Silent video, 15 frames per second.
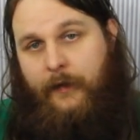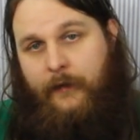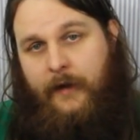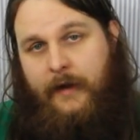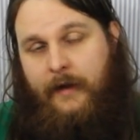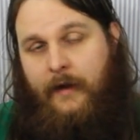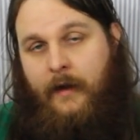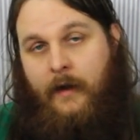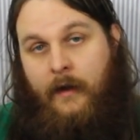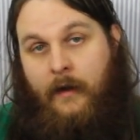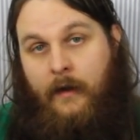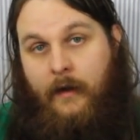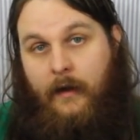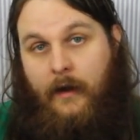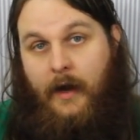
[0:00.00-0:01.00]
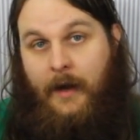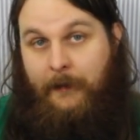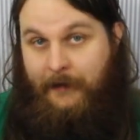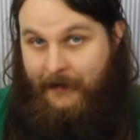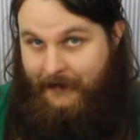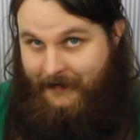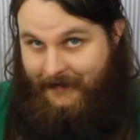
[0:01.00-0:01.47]
the screen,
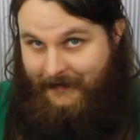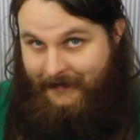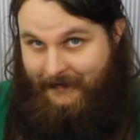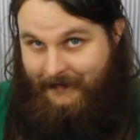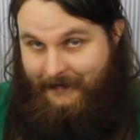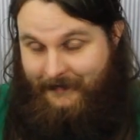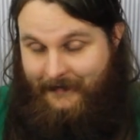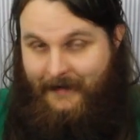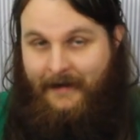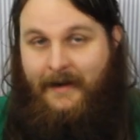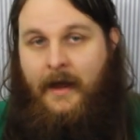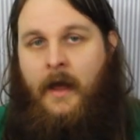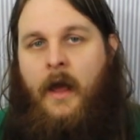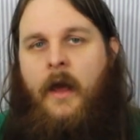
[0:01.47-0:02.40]
I'm listening right?